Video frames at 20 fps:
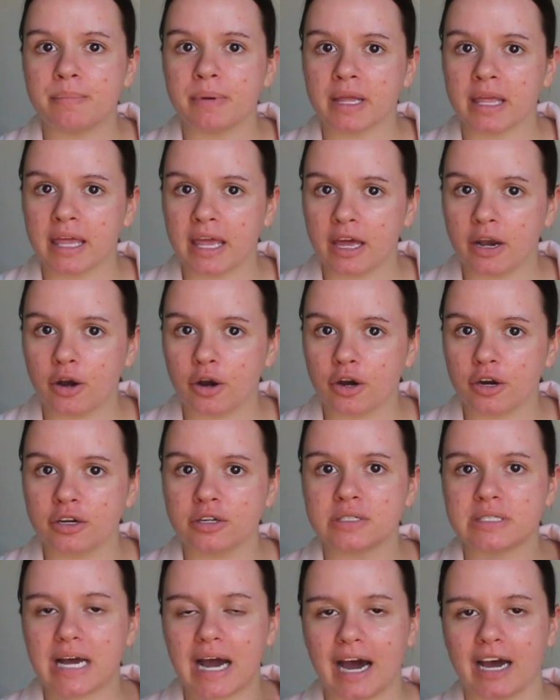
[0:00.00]

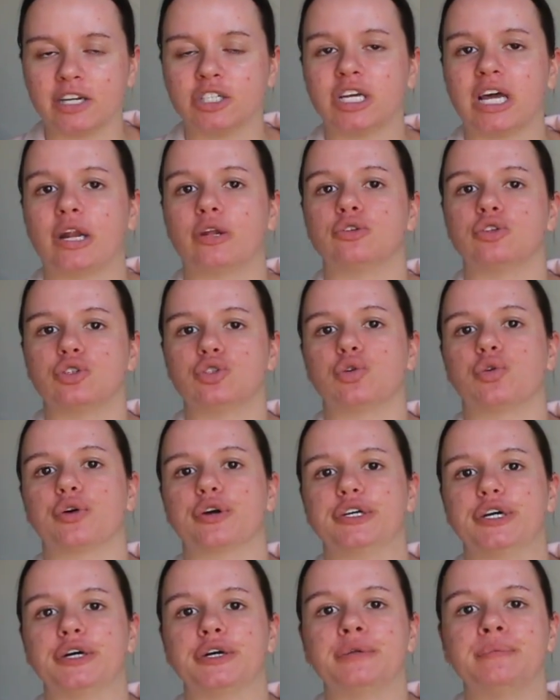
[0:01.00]
beginner's eyeshadow
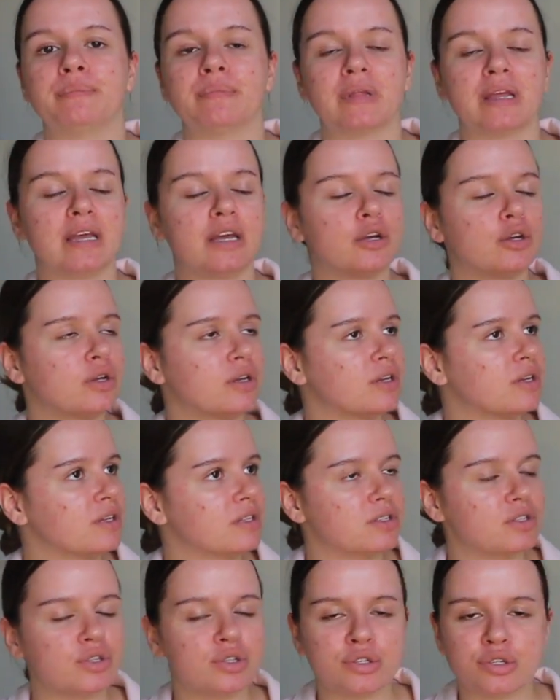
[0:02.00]
tutorial.
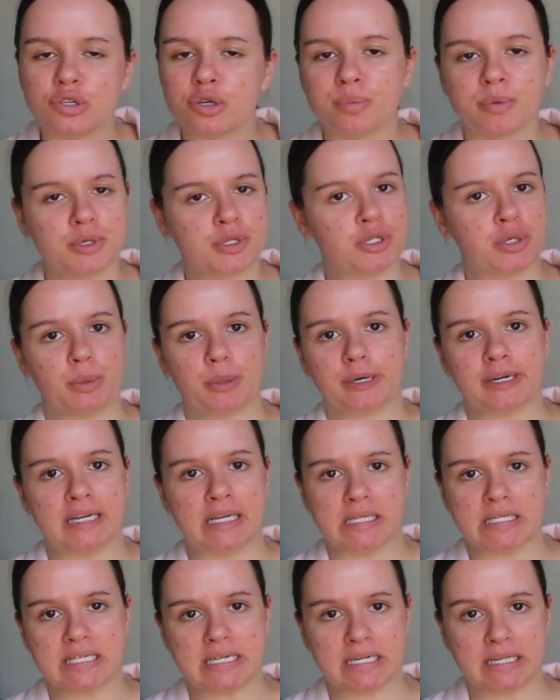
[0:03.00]
Super
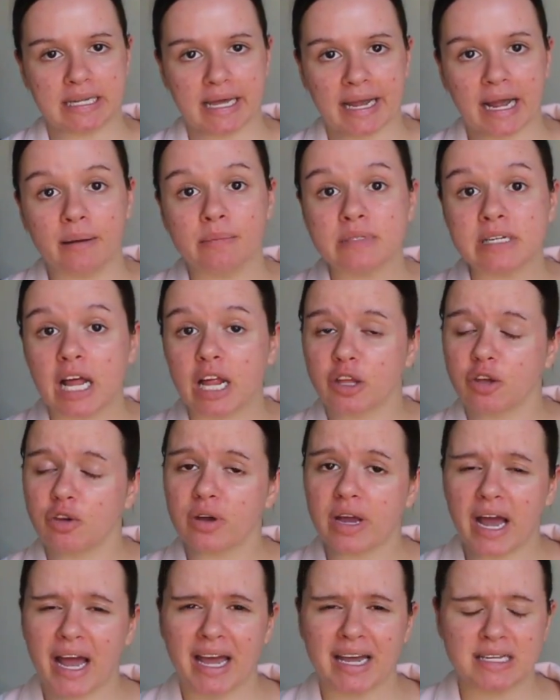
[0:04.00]
easy. Like I'm telling you
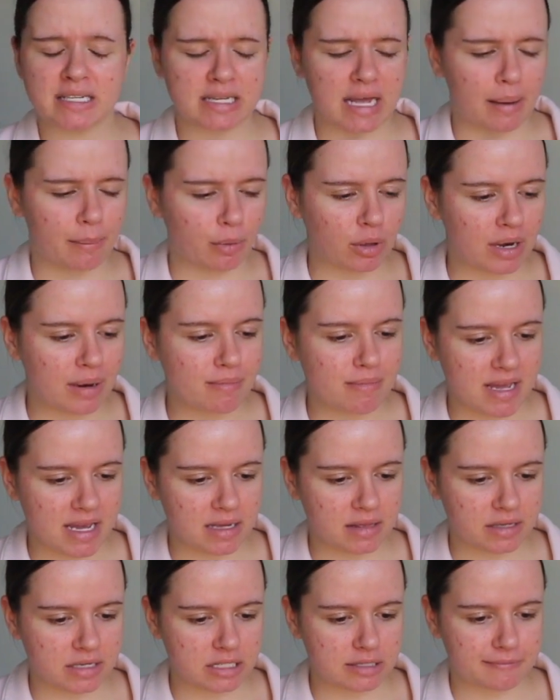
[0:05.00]
guys, I'm going to make
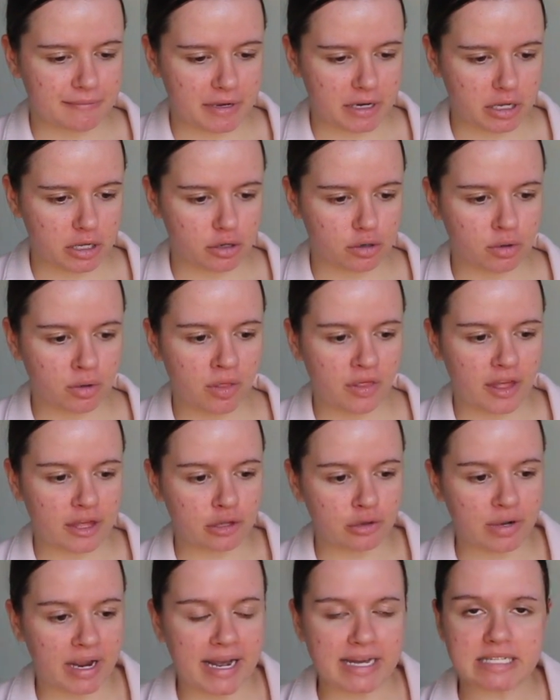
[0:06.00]
this video that
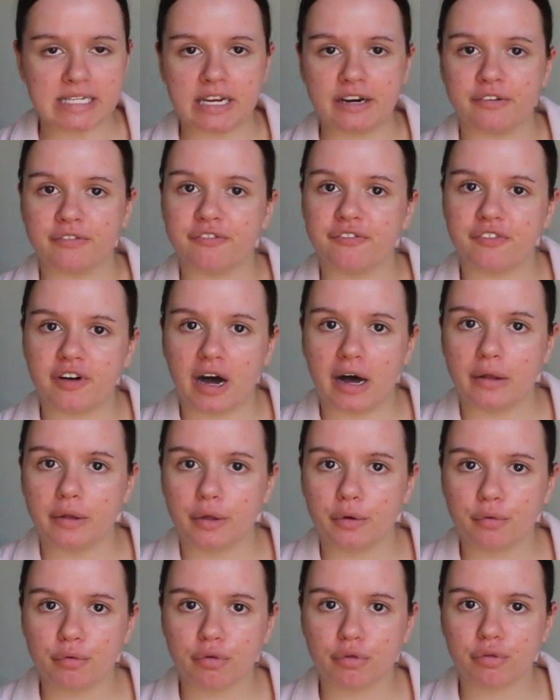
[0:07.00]
you guys can
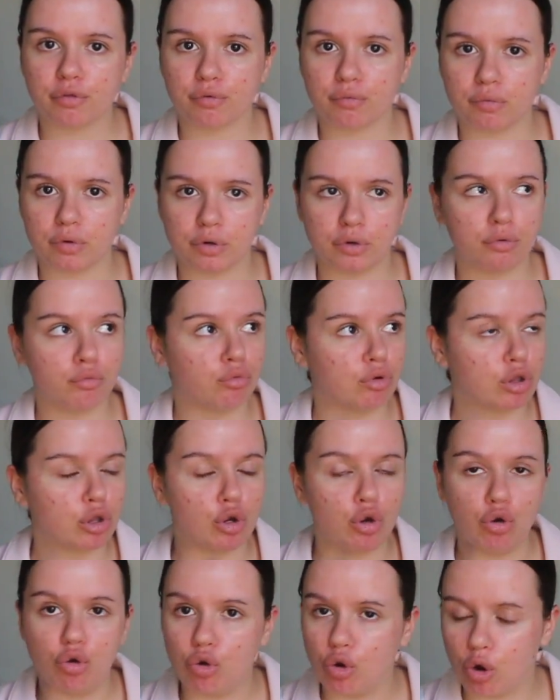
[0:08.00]
follow through with
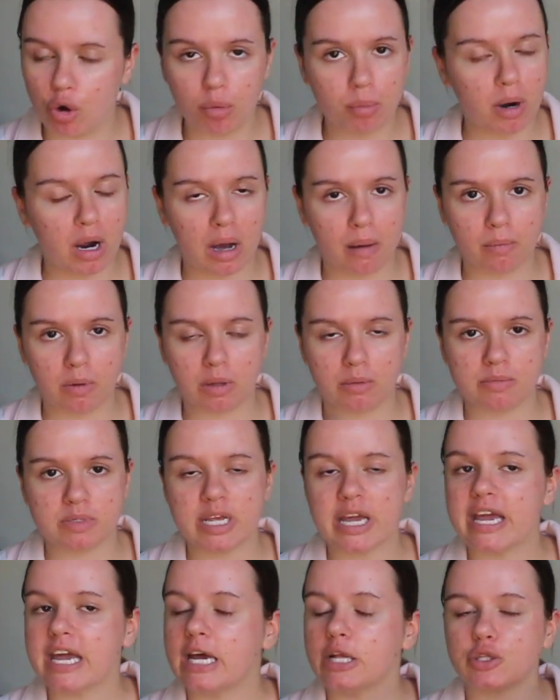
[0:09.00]
no problems.
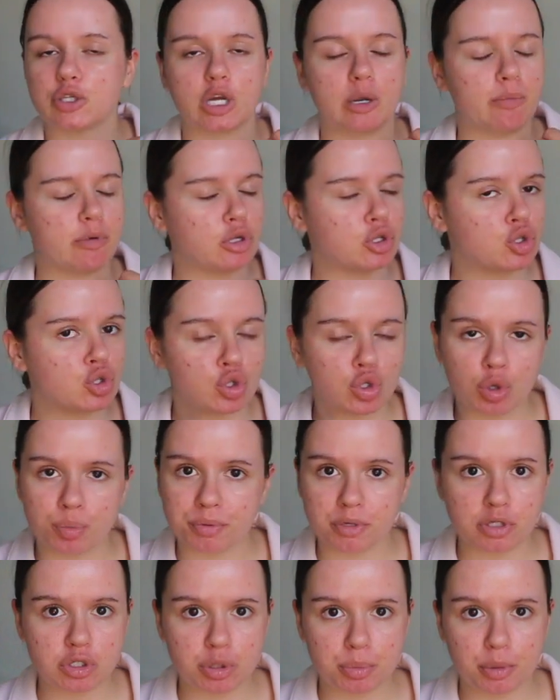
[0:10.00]
It's going to be
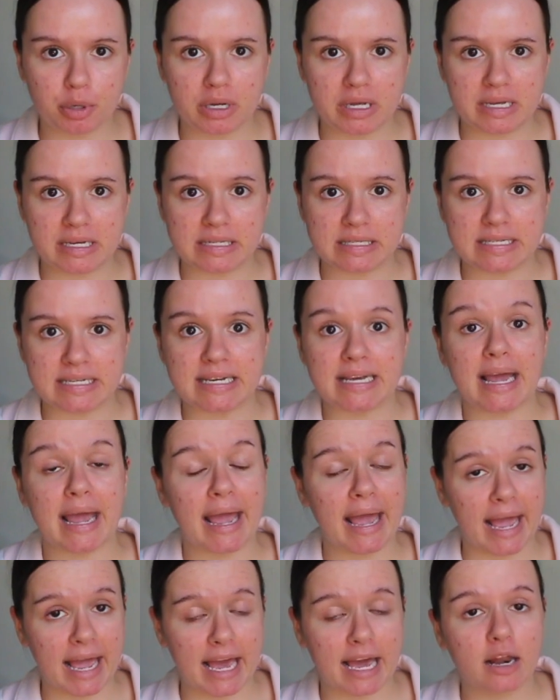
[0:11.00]
super easy,
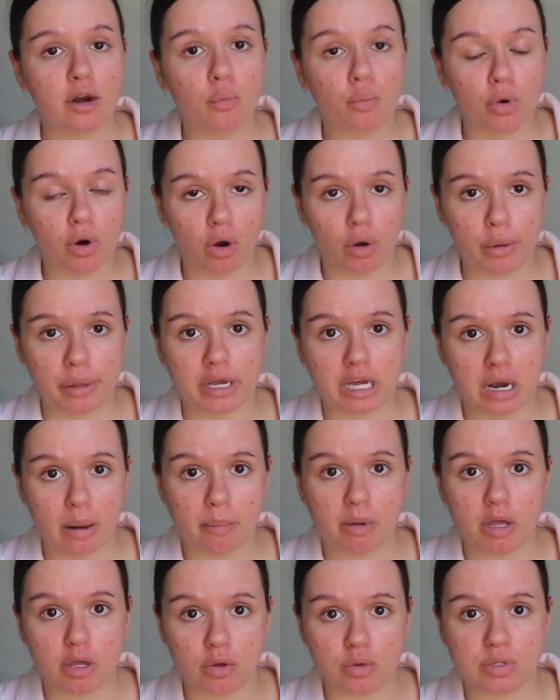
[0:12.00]
and we're only going to
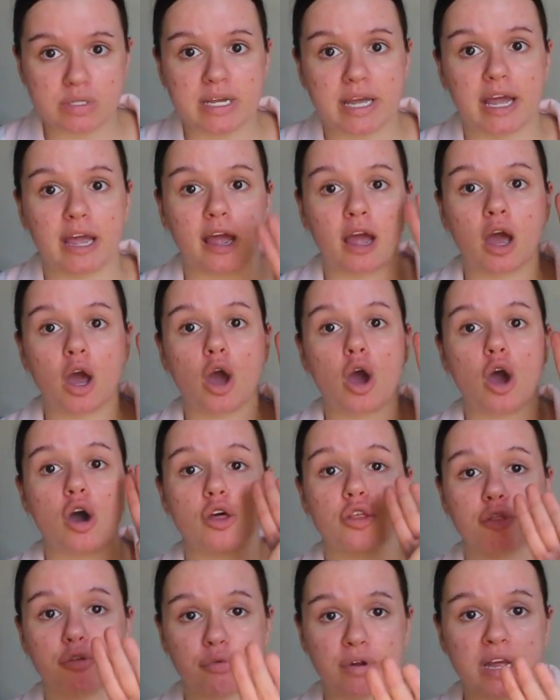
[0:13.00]
be using
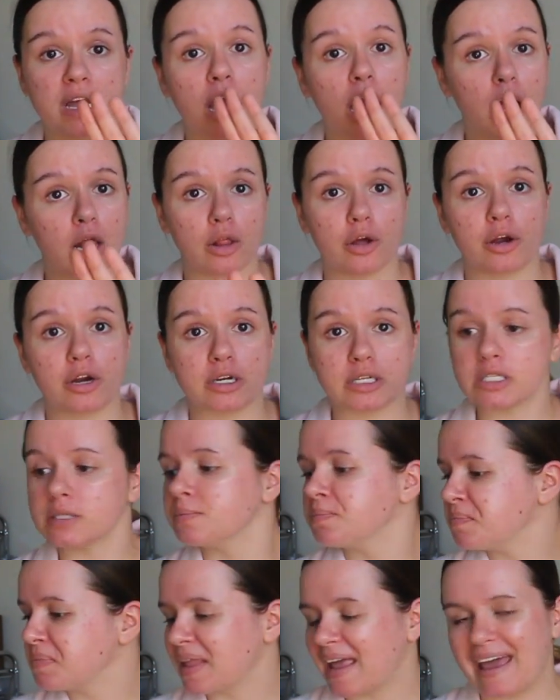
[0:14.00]
3 colors
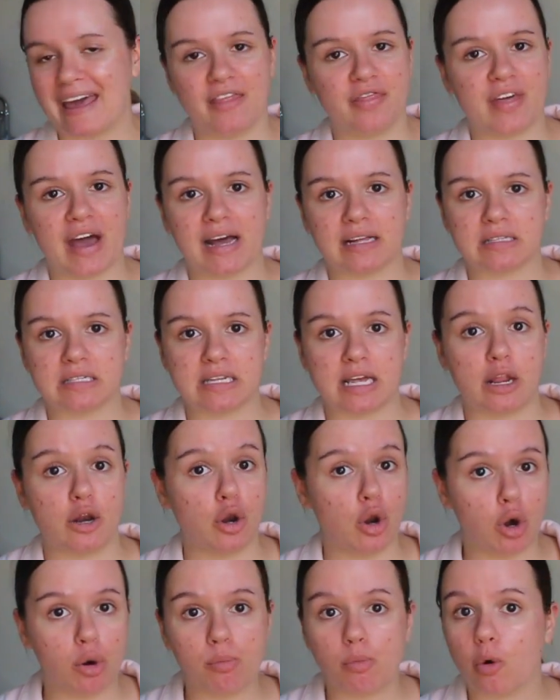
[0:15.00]
and that's it.
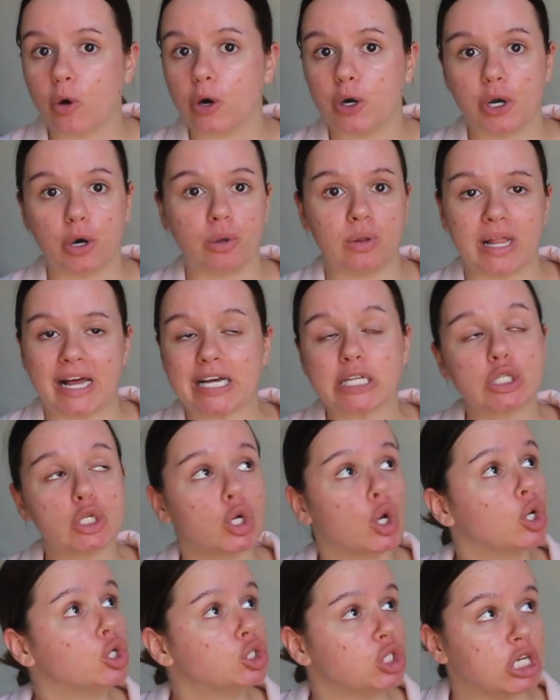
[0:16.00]
No more, no less,
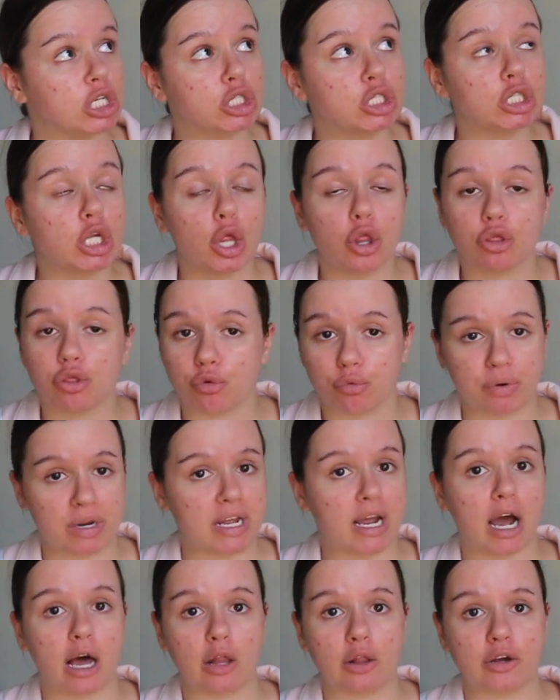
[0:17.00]
just 3
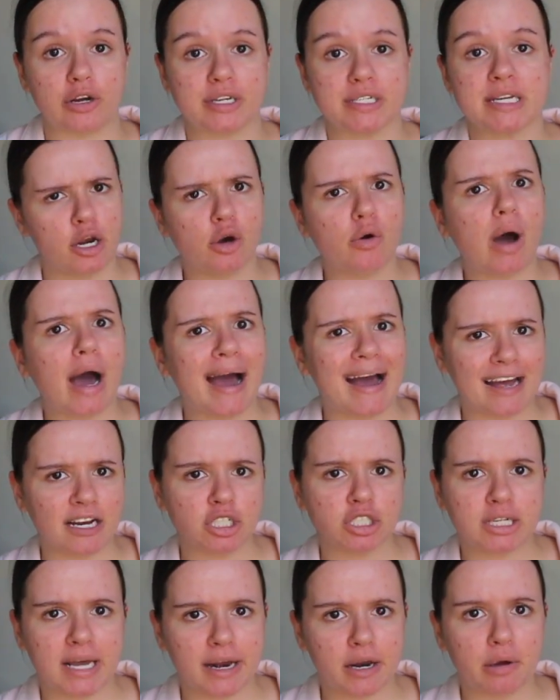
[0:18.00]
colors. I know
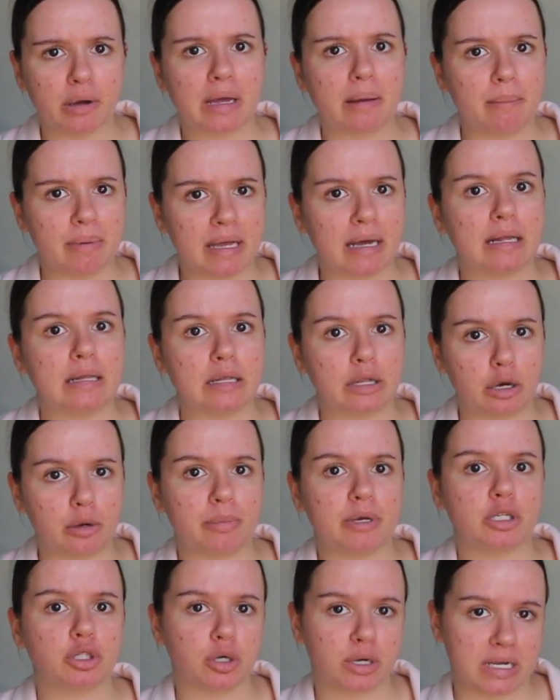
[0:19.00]
eyeshadow can be a little
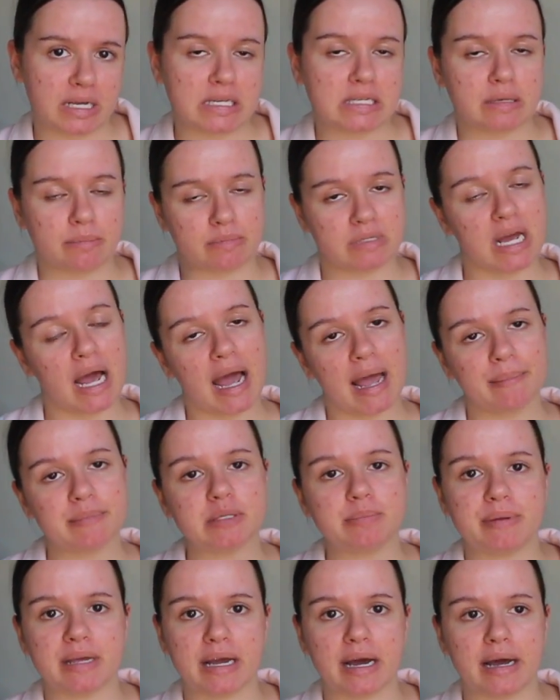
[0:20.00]
bit tricky sometimes
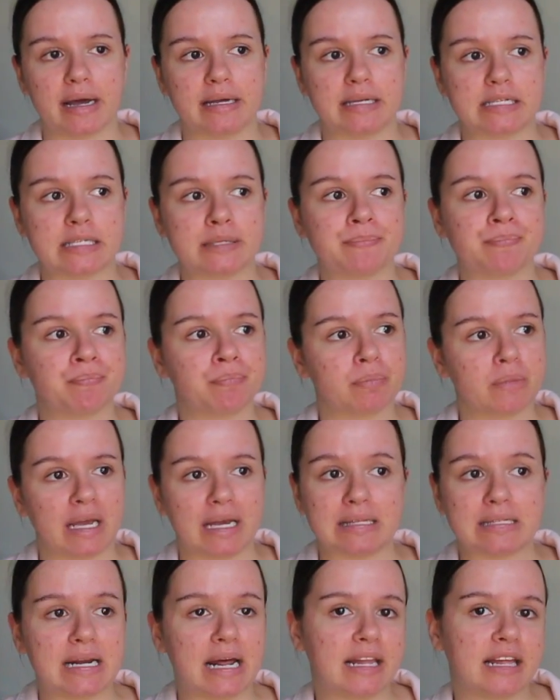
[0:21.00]
because
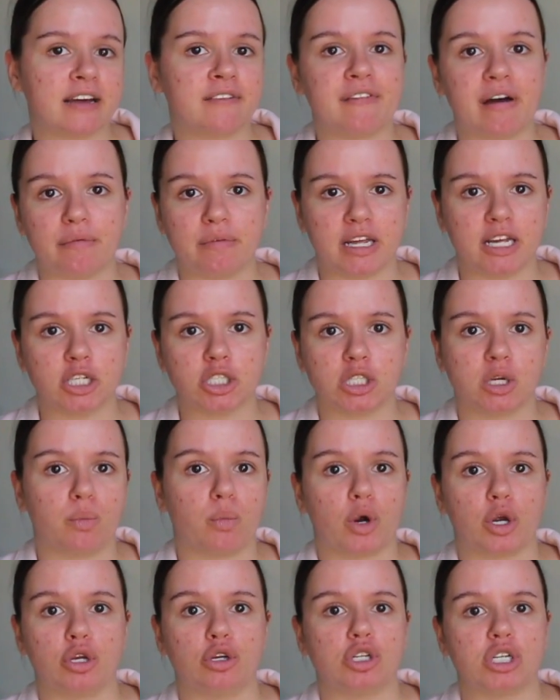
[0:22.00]
it's not like foundation
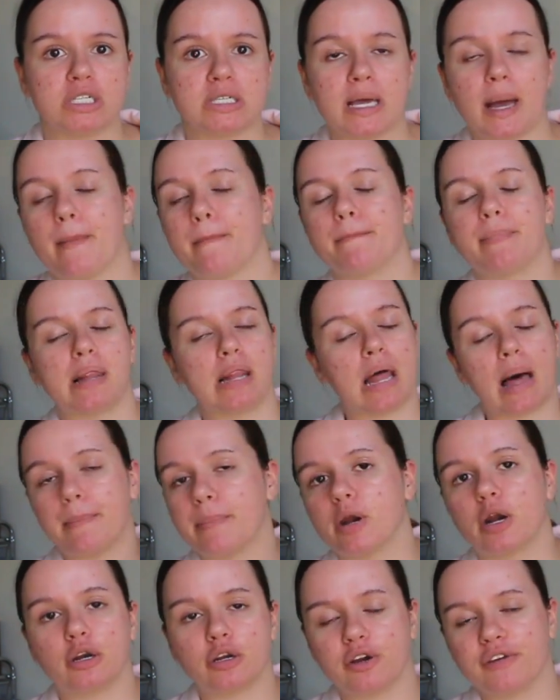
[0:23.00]
where you just plop it
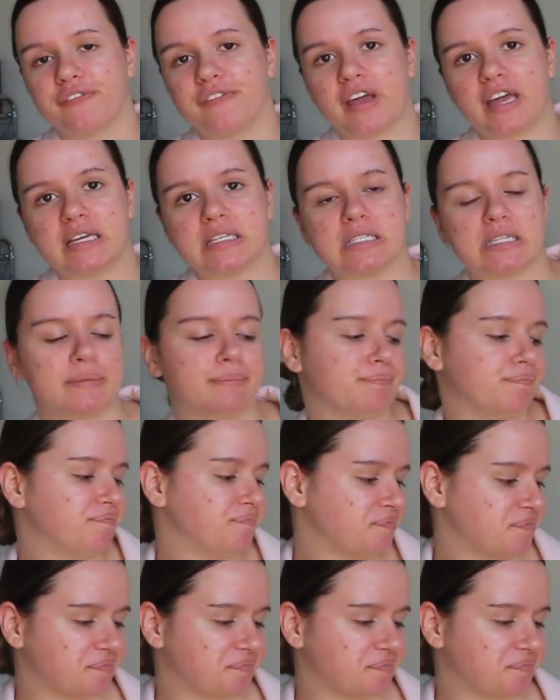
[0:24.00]
on your face and